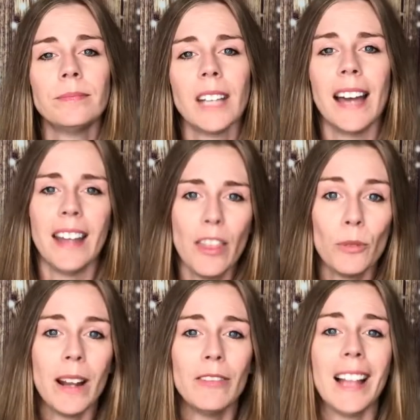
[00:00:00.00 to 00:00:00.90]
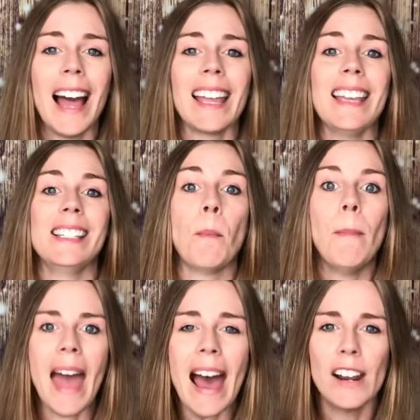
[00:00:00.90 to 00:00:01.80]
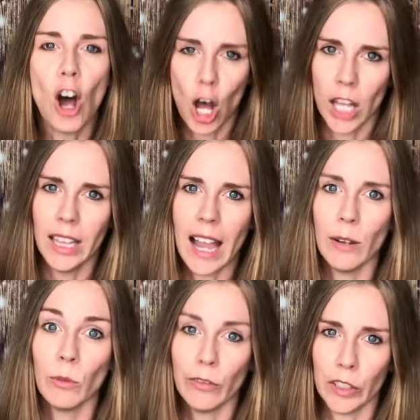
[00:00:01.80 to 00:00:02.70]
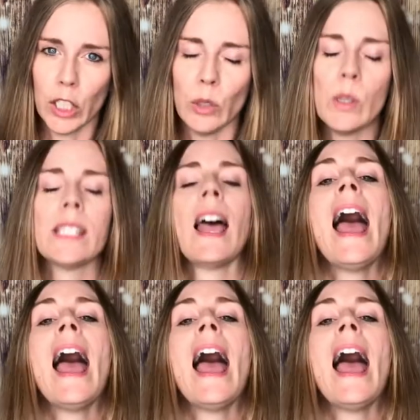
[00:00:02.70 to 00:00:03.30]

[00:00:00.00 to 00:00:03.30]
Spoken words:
Another red flag is bad online reviews.